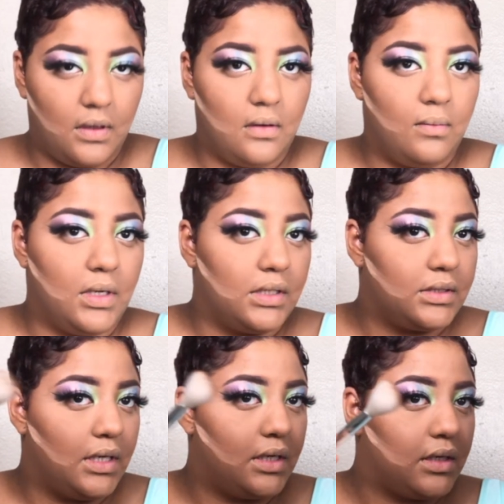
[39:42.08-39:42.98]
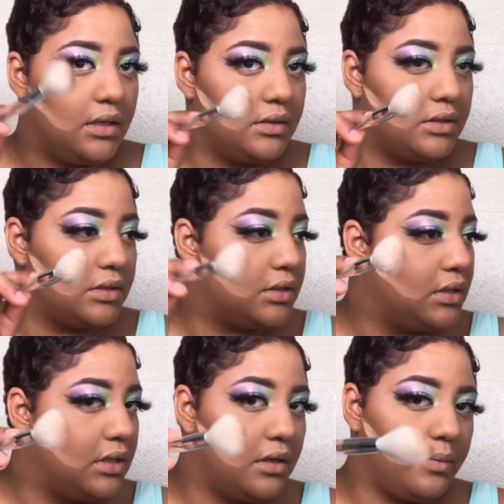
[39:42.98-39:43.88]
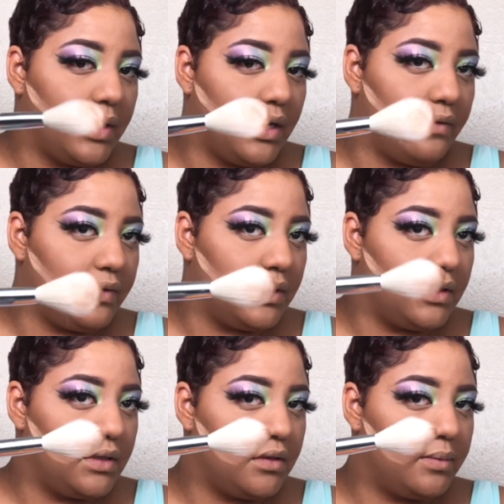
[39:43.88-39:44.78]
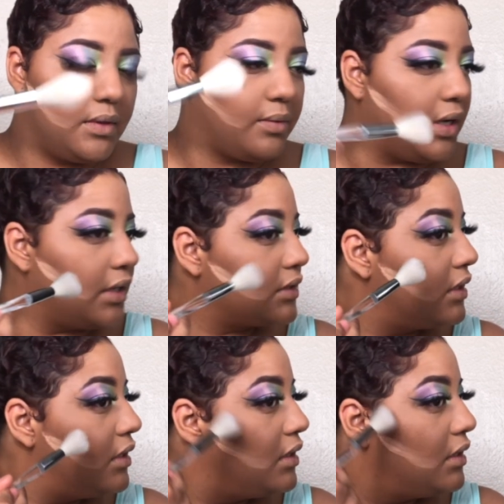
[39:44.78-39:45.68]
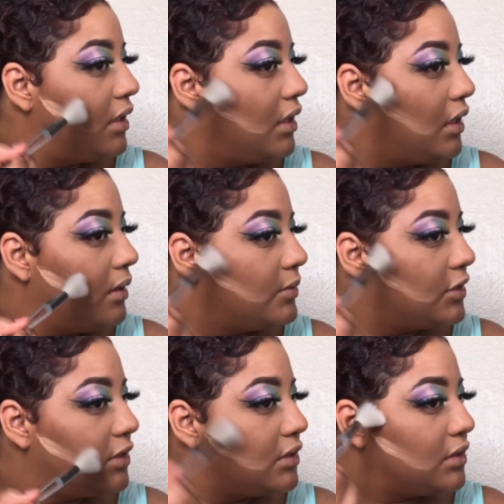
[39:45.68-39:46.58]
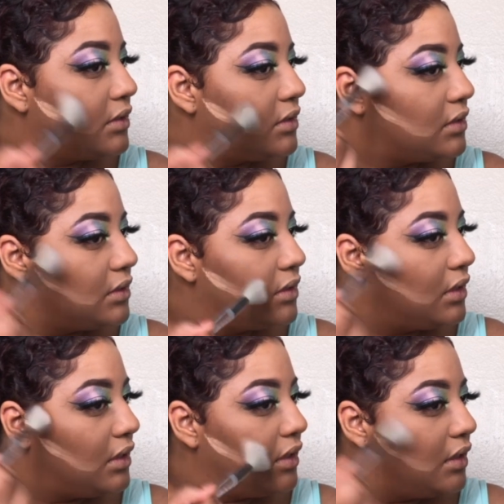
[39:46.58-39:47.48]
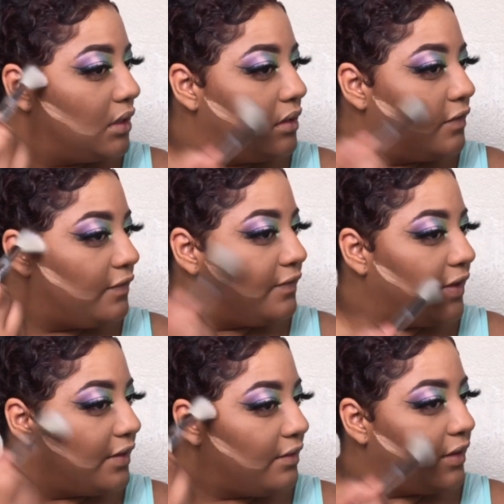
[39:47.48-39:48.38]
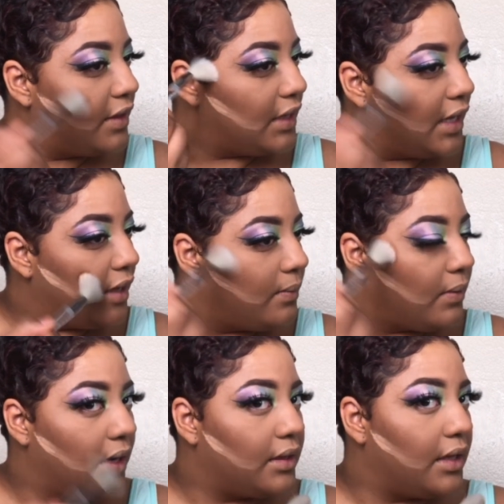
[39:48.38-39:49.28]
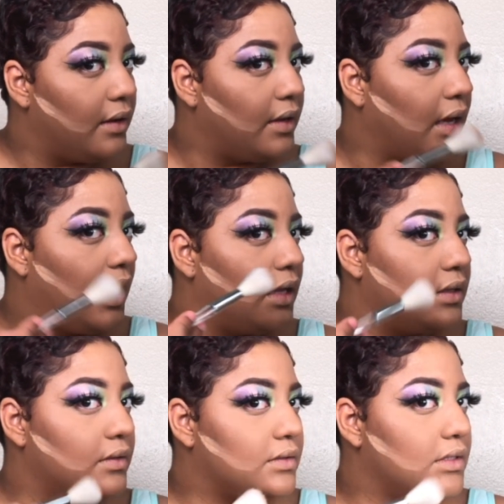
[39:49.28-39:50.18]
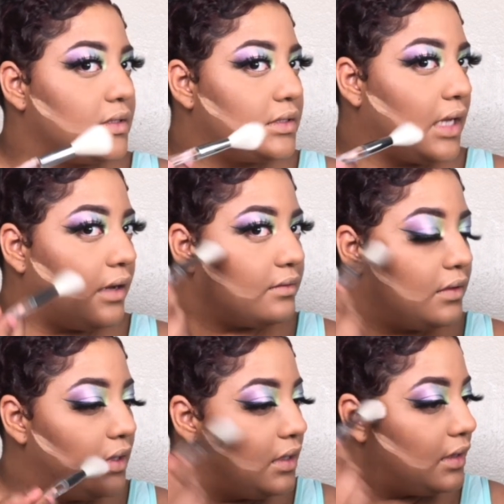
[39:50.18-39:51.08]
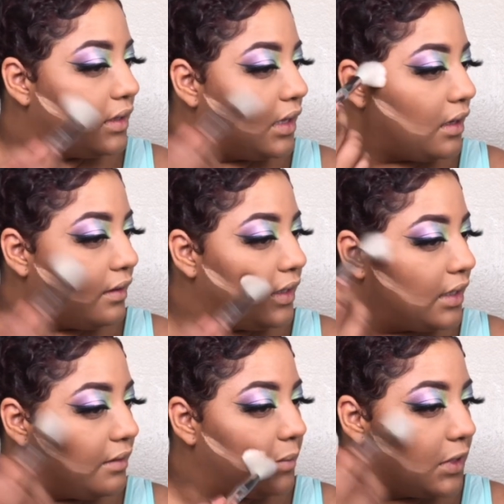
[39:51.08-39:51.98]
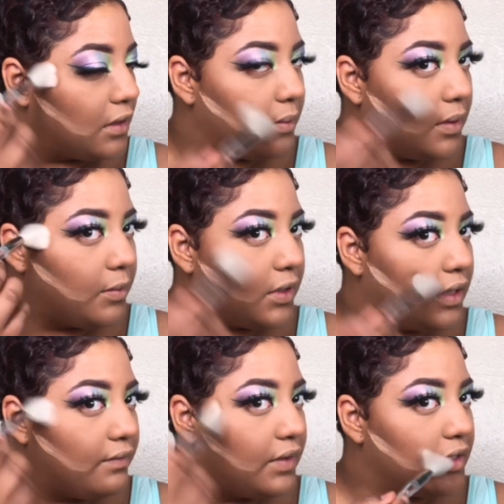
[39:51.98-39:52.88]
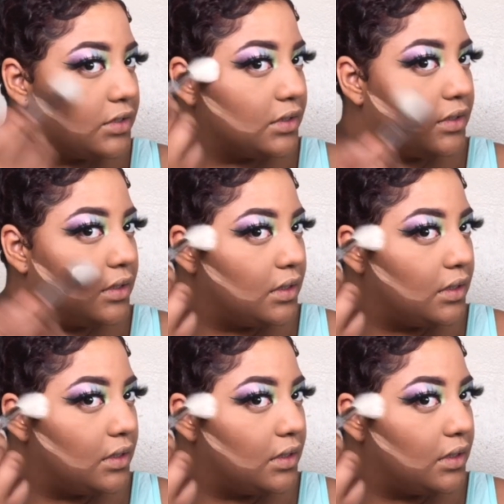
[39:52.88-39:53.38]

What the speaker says: I'm gonna take just a little bit. I have a little bit of product, and I'm just feathering that right there in the hollows. And you see how that already gave me a little bit more definition.